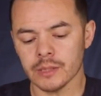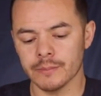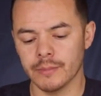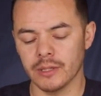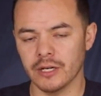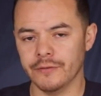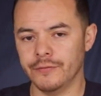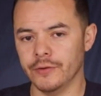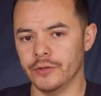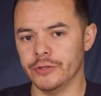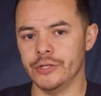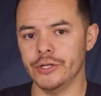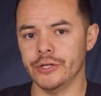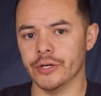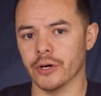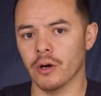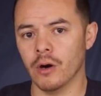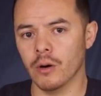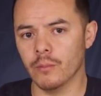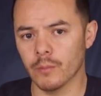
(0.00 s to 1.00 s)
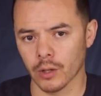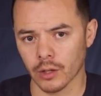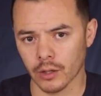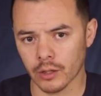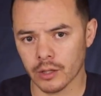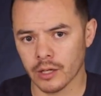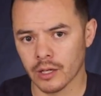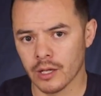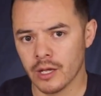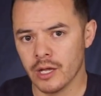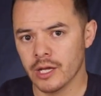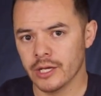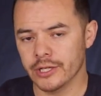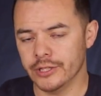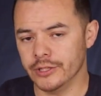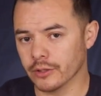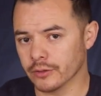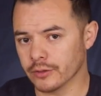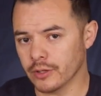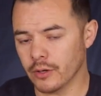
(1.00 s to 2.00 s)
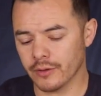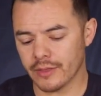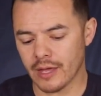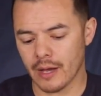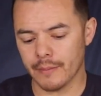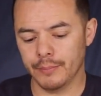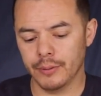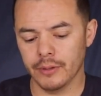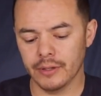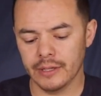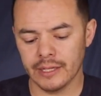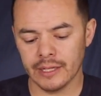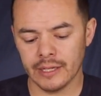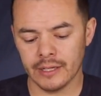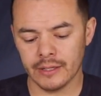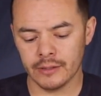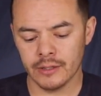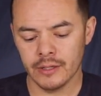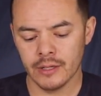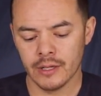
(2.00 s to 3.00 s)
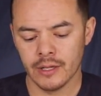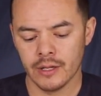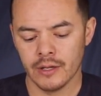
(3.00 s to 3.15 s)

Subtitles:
But if you do your homework, you'll know that putting in